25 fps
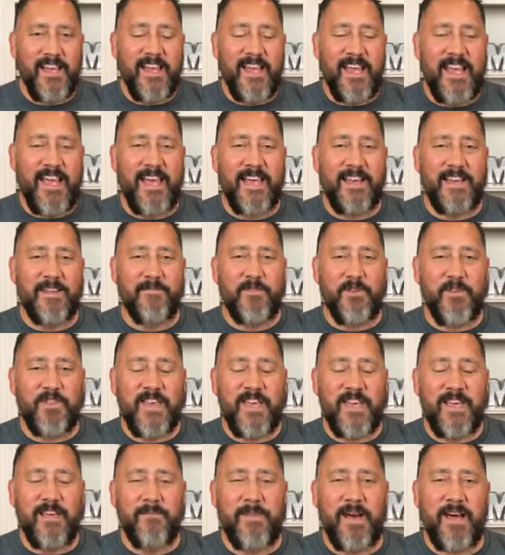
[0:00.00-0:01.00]
And if you
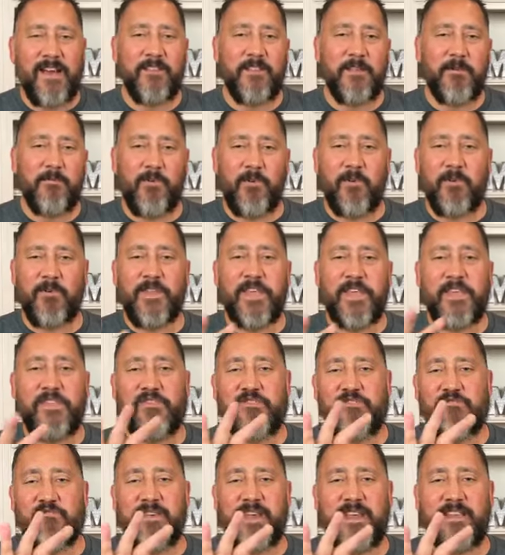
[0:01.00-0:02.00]
think about it, there were only
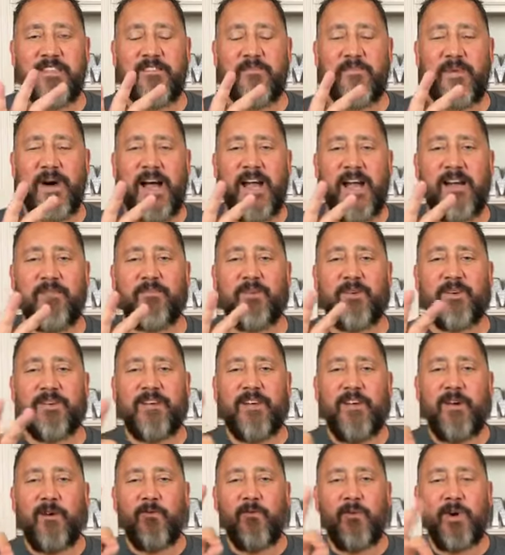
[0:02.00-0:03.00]
three in the Bible.
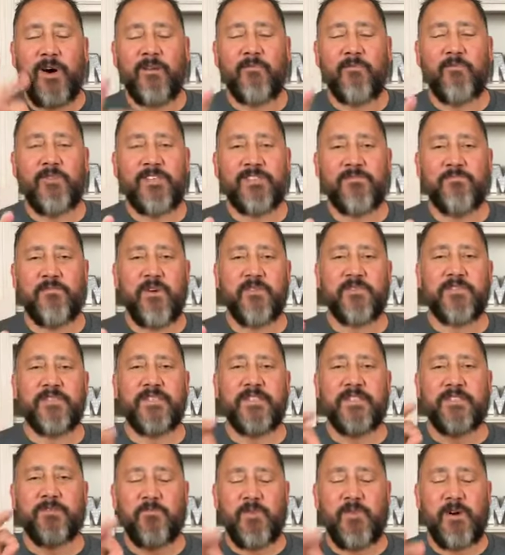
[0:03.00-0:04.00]
One was
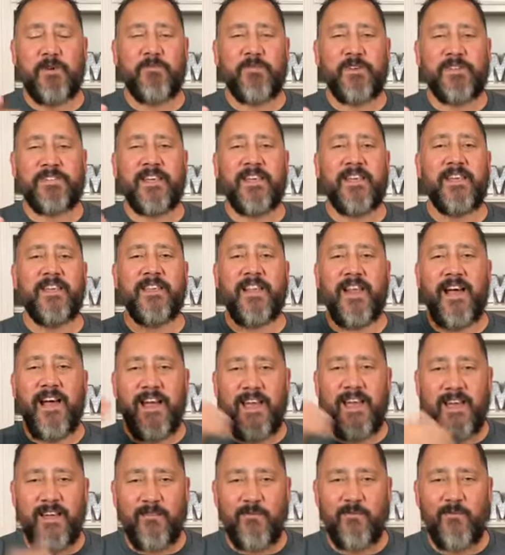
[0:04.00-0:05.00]
Moses, one was
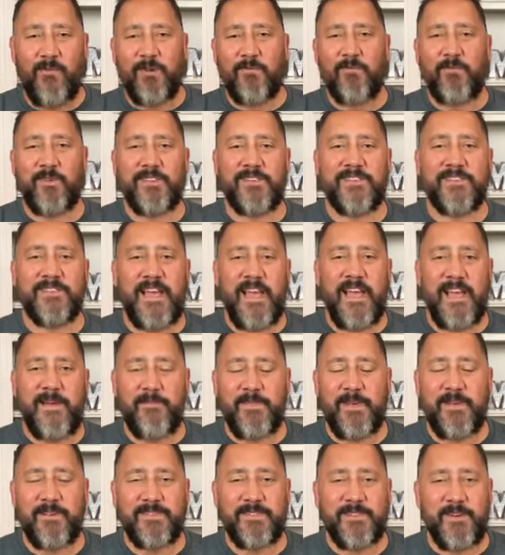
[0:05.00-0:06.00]
Eli, and one was
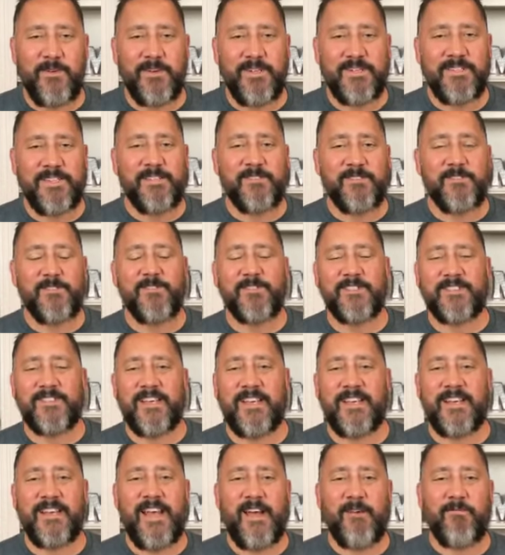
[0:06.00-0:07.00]
Samuel. So it's
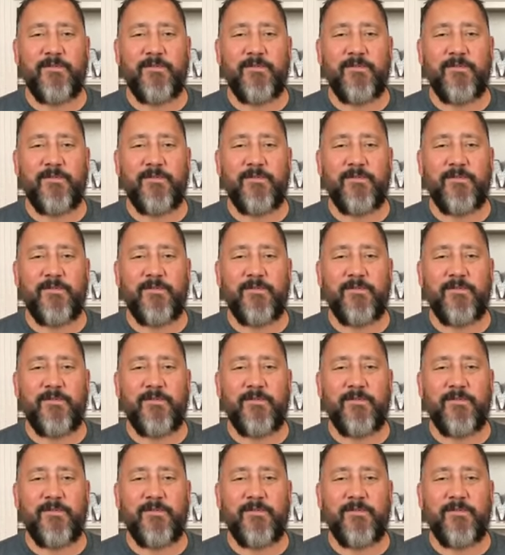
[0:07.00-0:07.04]
interesting that